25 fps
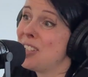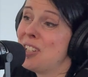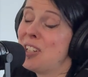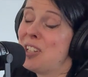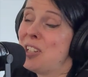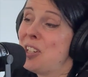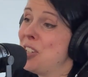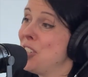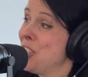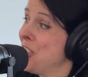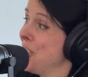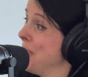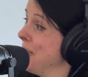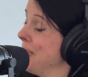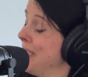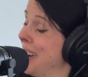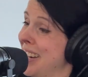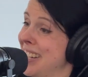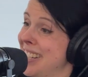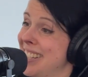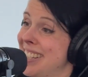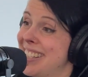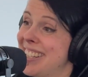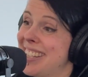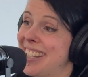inertia,
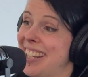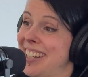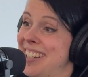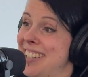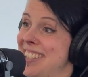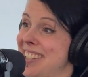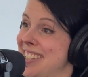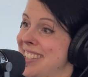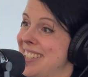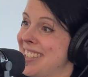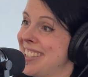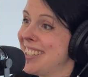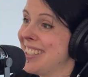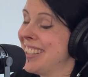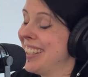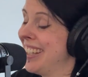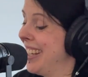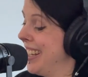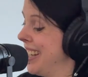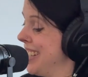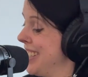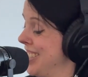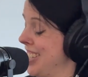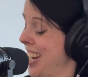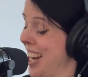right? There's
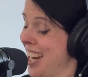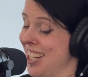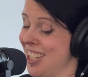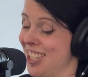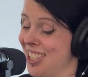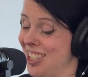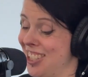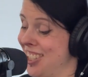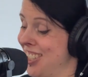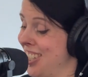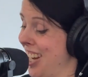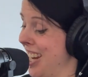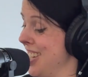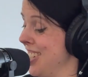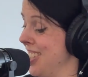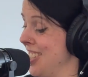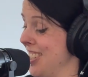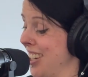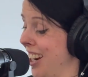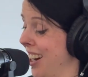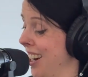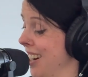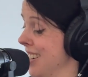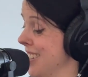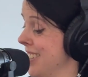change is
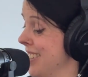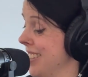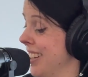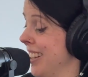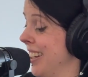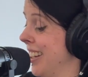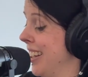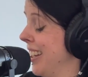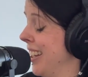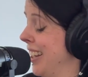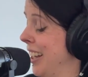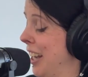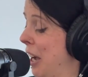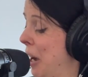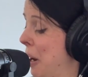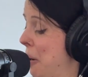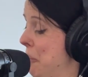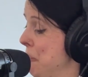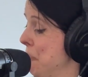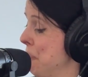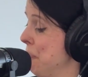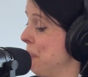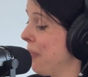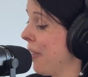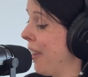hard.
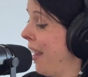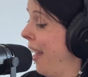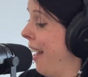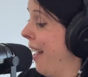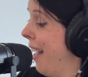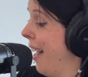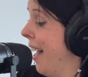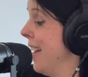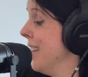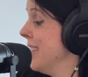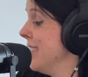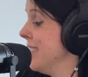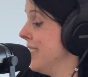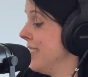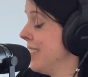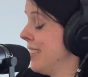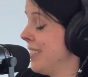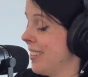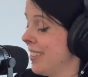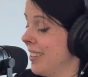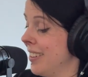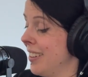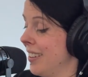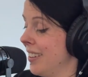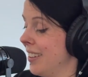And
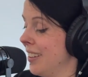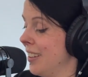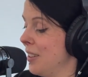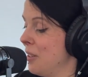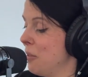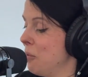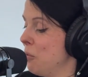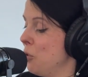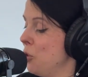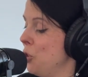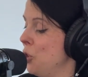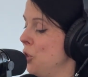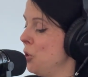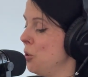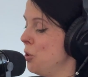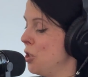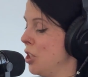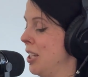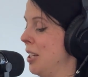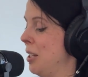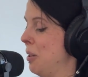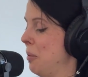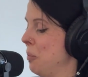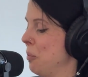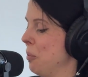
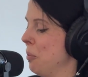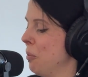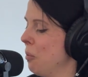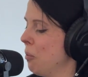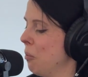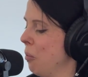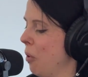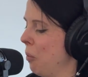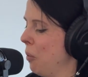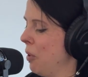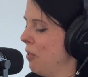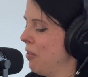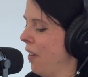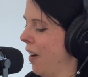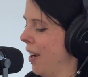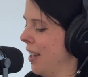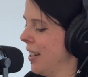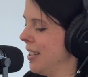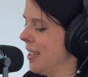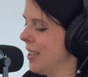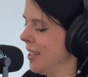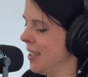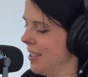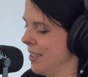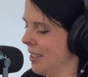usually what we
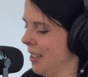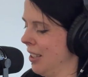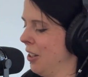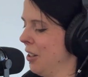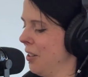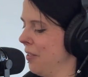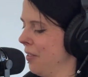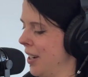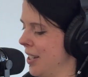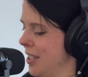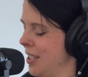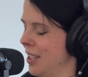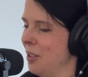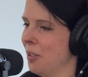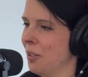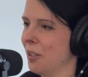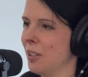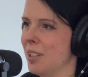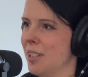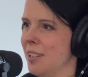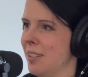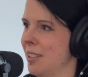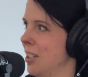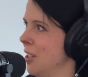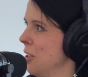find is a lot of IT
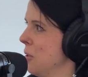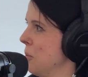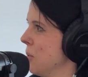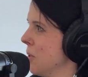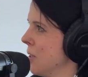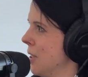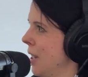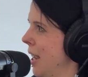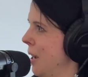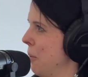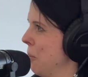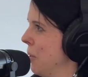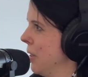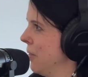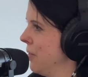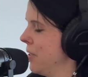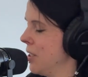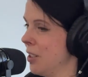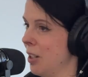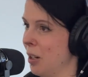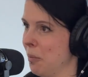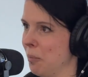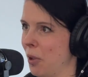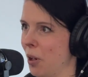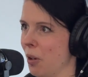organizations will say, well, if it's
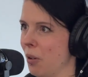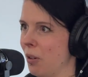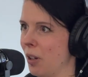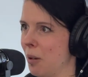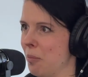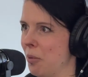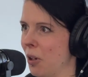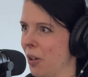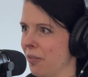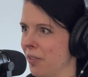not broke, I'm not